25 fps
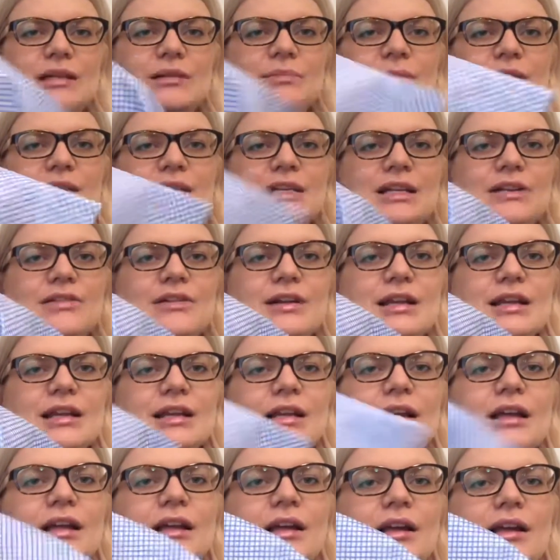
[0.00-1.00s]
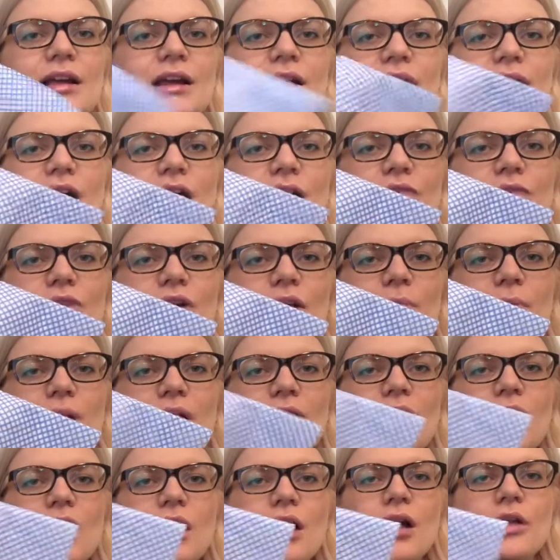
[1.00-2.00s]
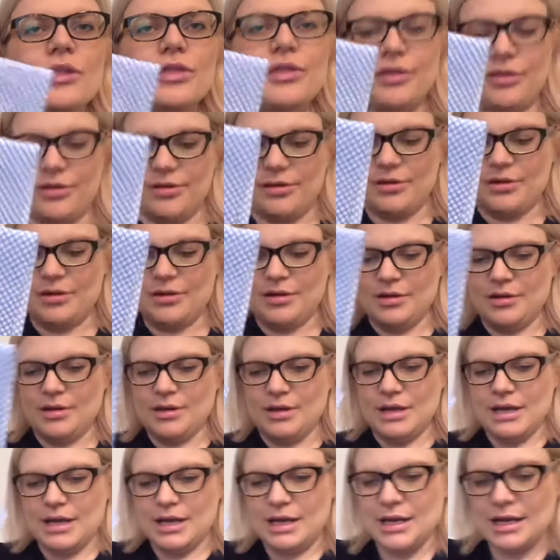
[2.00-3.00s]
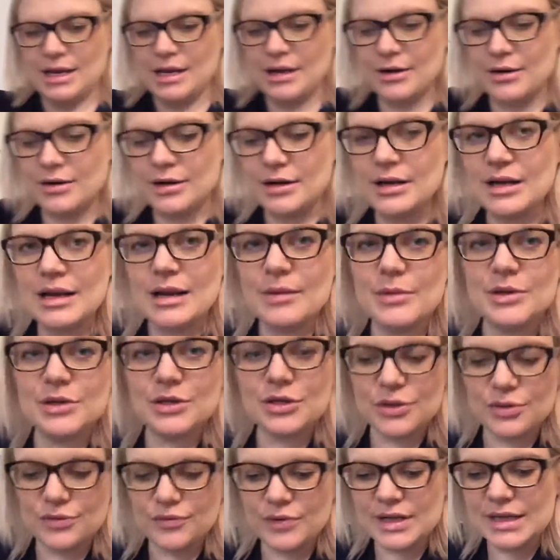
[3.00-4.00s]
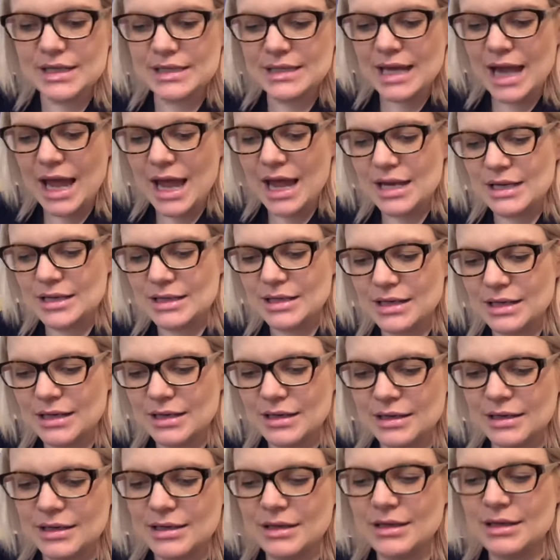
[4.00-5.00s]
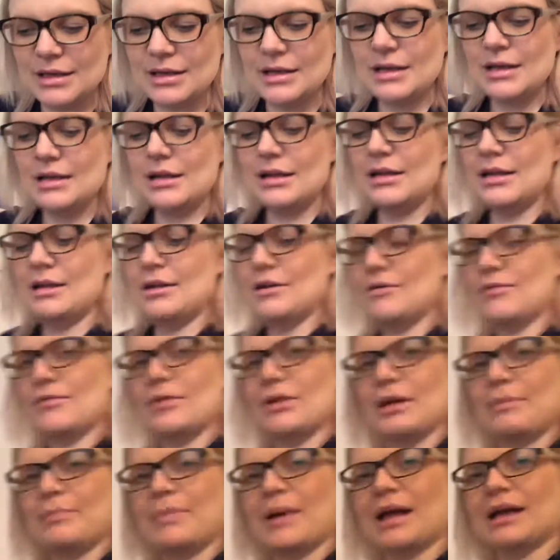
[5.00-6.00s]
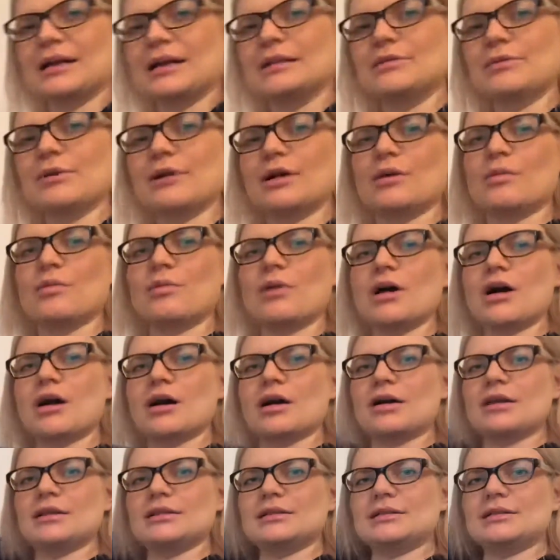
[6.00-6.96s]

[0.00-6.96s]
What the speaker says: material. I've got my cloth here. Let me just reset. Right, back to where I was.